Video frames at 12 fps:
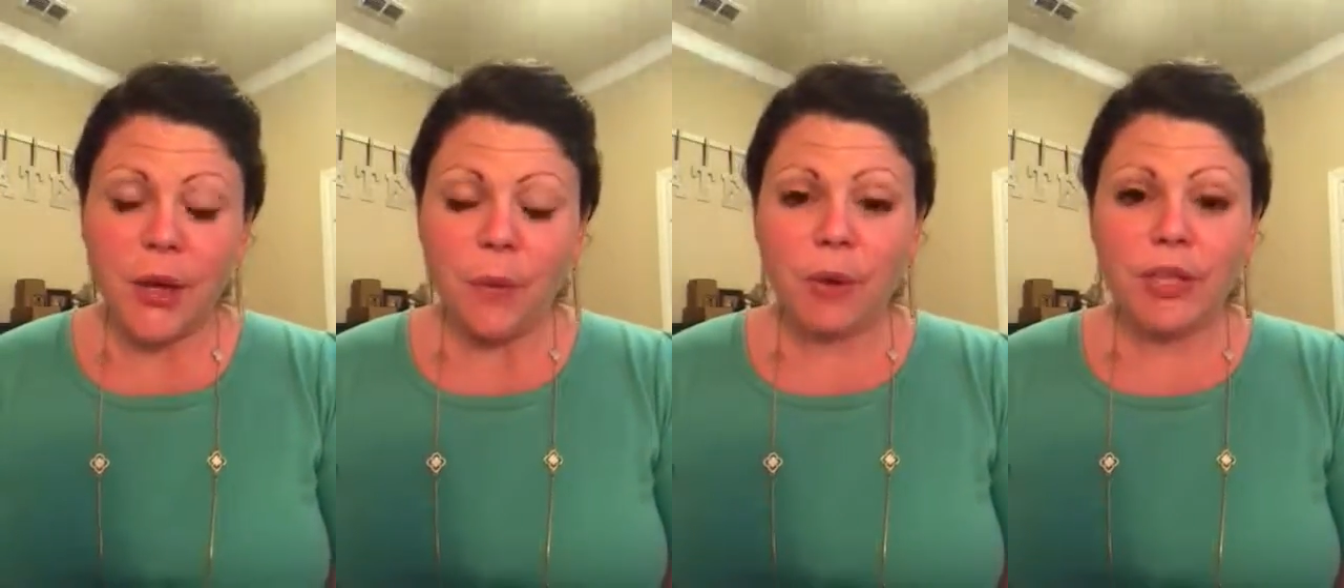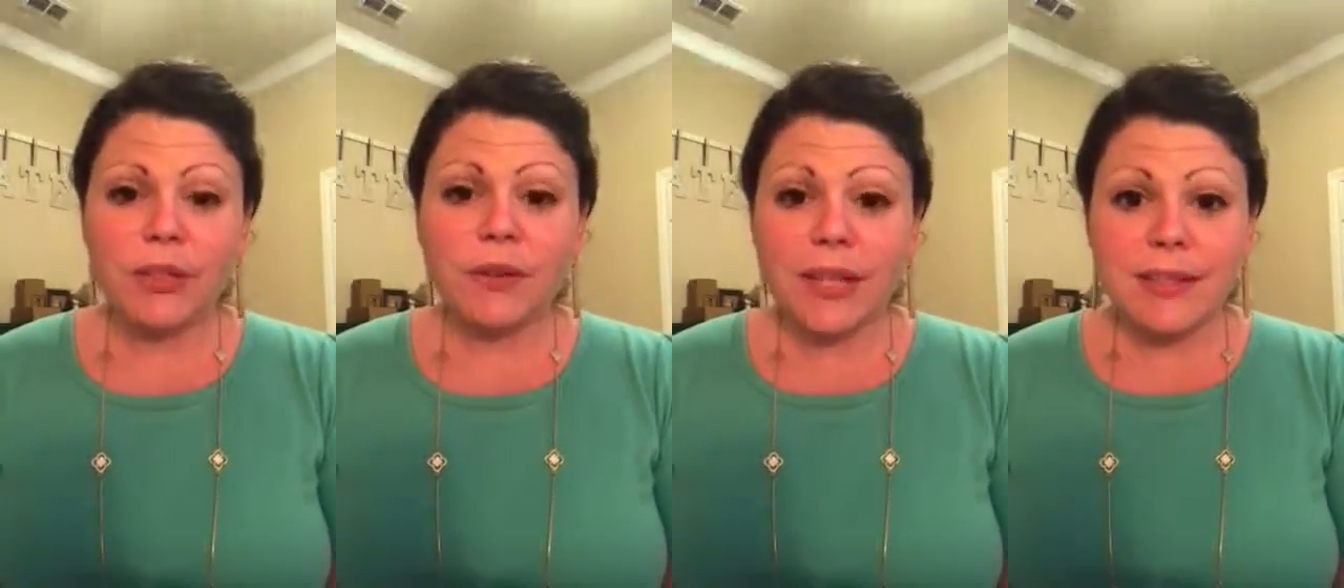When
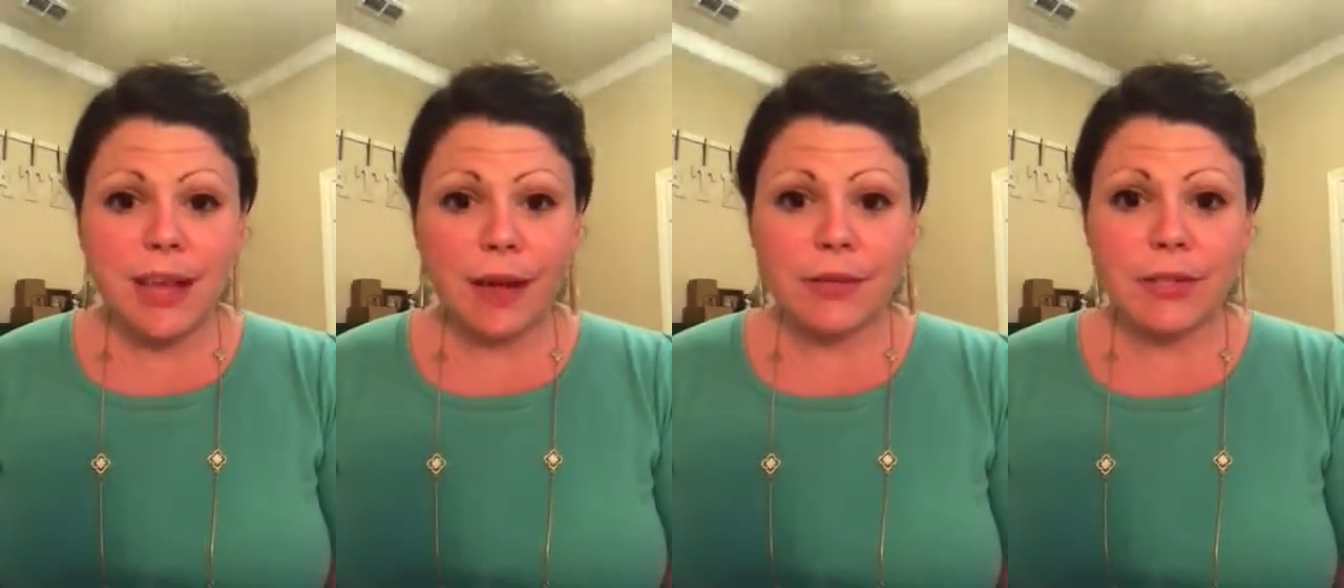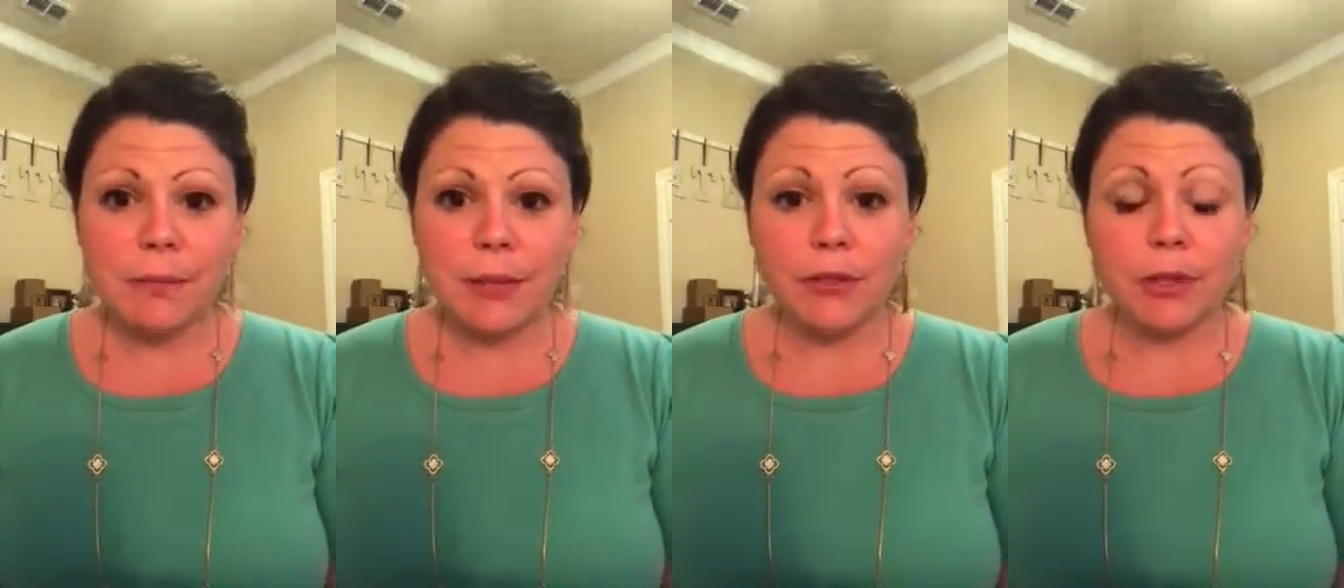you get down to
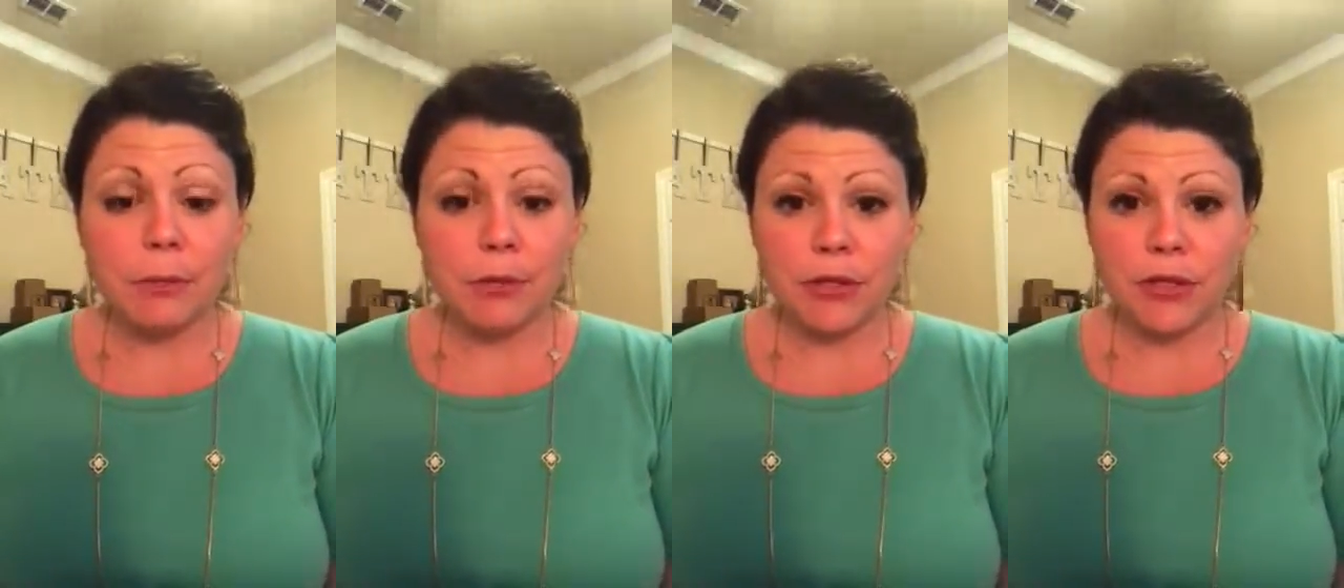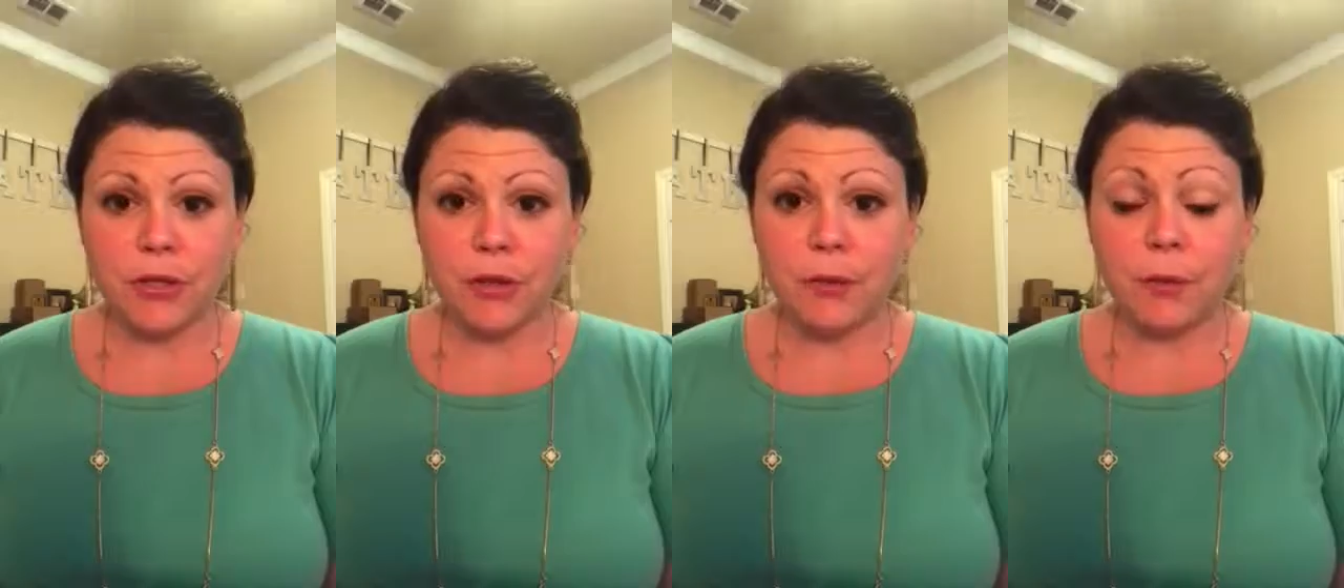meal number 2,